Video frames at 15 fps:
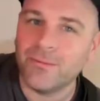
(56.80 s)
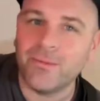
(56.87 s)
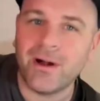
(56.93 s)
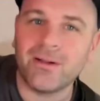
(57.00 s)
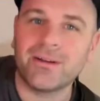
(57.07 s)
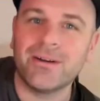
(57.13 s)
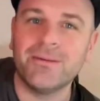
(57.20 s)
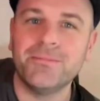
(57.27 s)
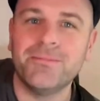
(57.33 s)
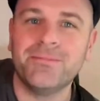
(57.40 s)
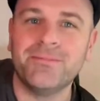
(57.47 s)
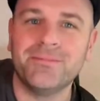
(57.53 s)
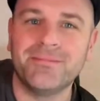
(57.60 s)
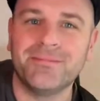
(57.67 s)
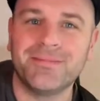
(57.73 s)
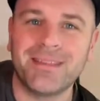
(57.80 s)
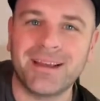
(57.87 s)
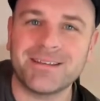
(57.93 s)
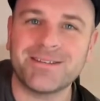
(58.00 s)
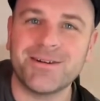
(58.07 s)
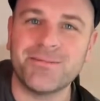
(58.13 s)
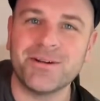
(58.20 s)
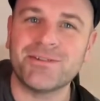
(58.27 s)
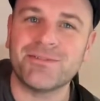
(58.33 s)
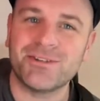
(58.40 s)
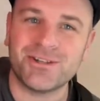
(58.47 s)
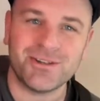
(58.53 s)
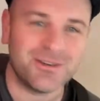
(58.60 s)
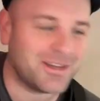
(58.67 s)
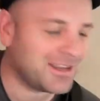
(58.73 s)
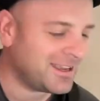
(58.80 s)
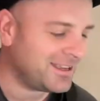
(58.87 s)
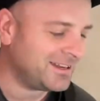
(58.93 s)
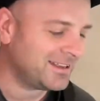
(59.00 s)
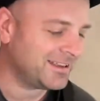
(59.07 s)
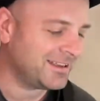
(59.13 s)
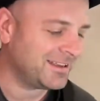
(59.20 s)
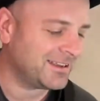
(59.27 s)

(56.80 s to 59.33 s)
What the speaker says: Welcome. Thanks so much for tuning in.